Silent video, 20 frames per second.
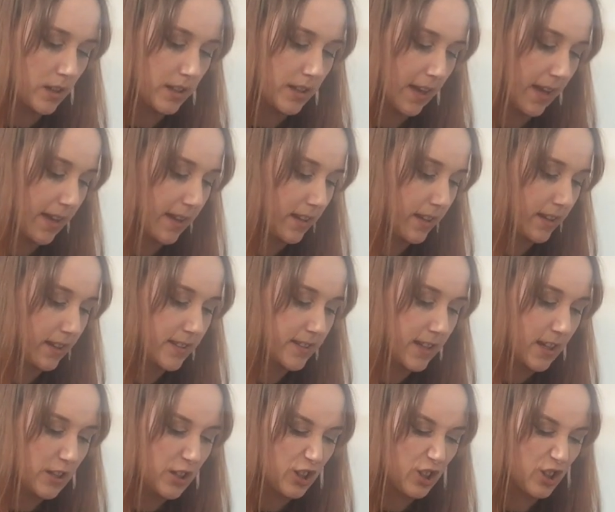yeah, like I
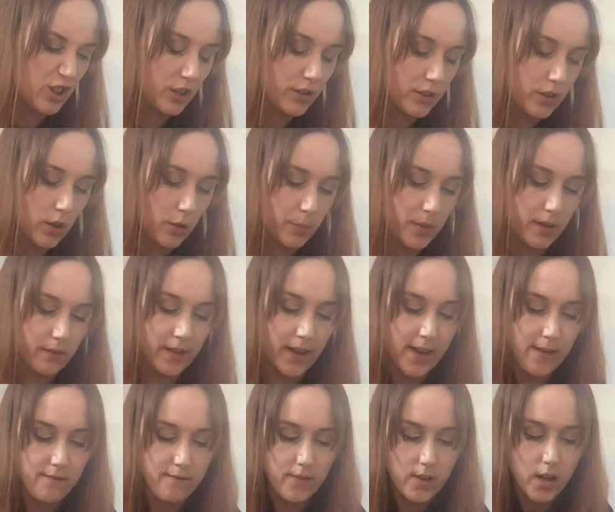said, you could use an old bit of
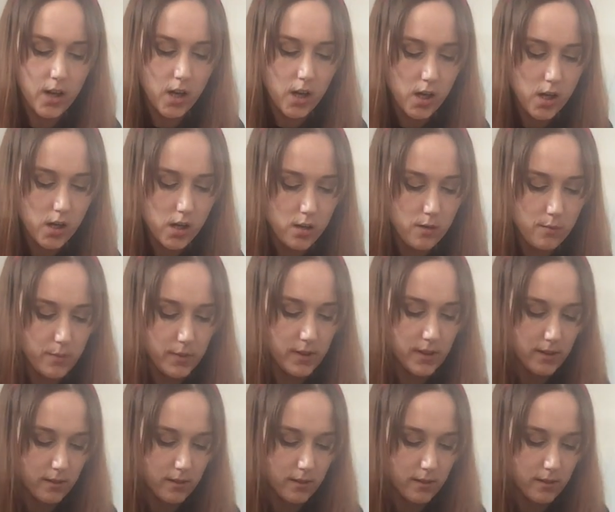envelope,